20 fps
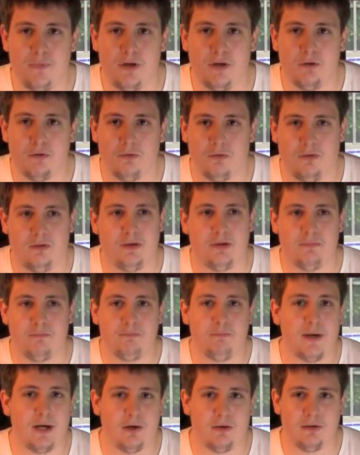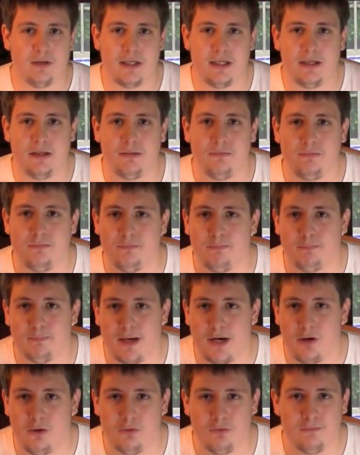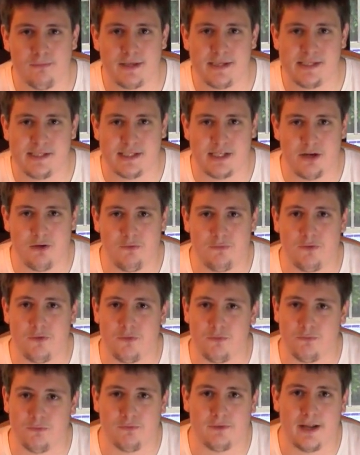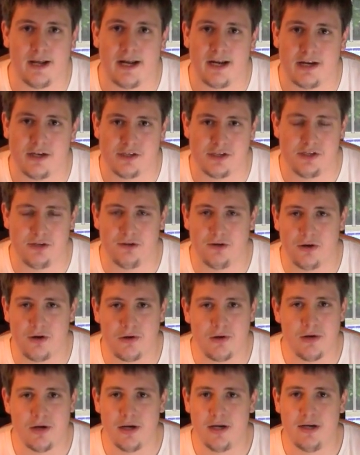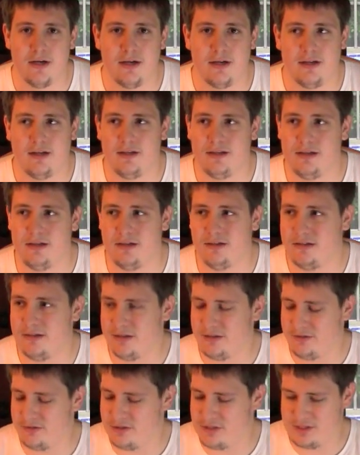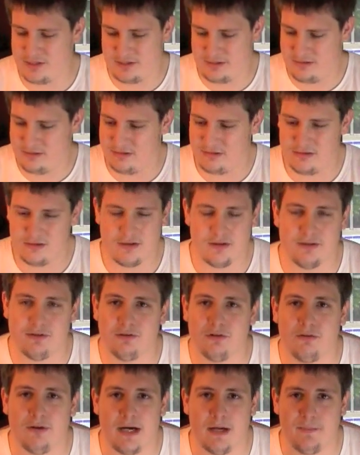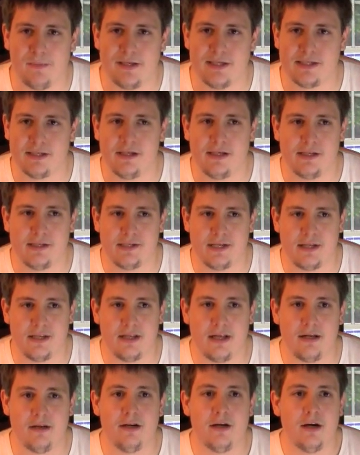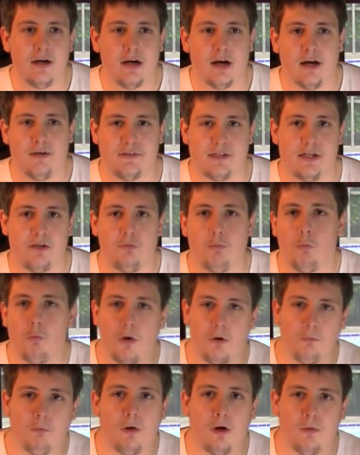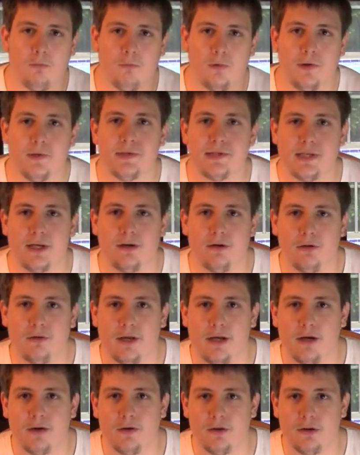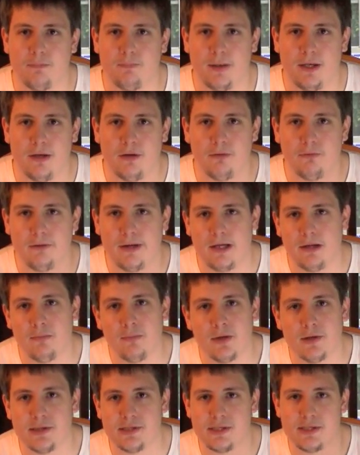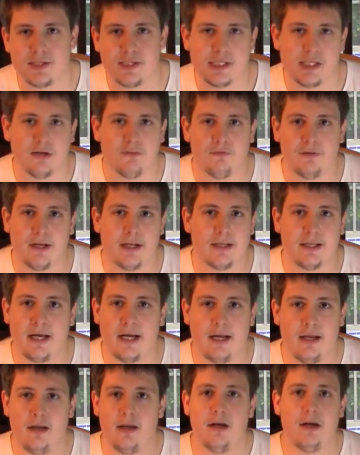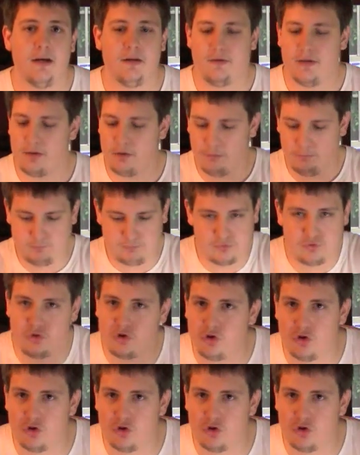you know, can barely power my cell phone flash, you know, that are just, the crappiest things. And then I've seen 1 watt ones that are like on the panoramas and stuff like that, that are,